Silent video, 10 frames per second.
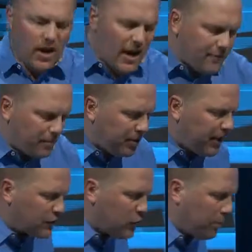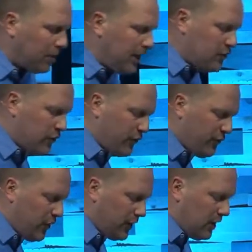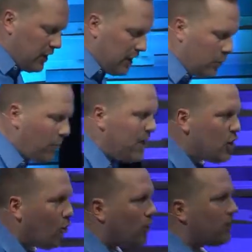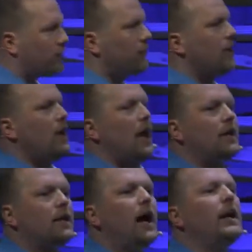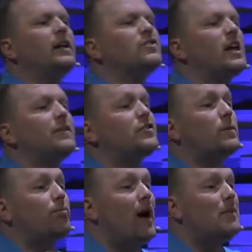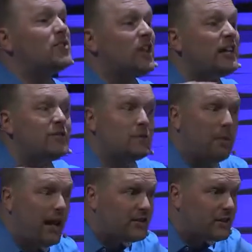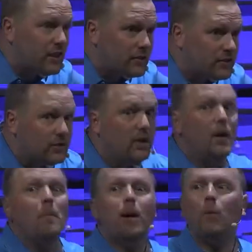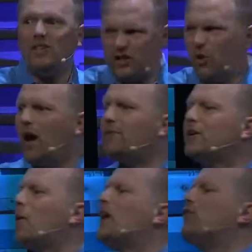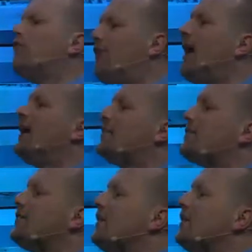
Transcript: Every place you place your foot, it will be yours. And God has given us the promised land of his blessings. But we still have to go out and fight,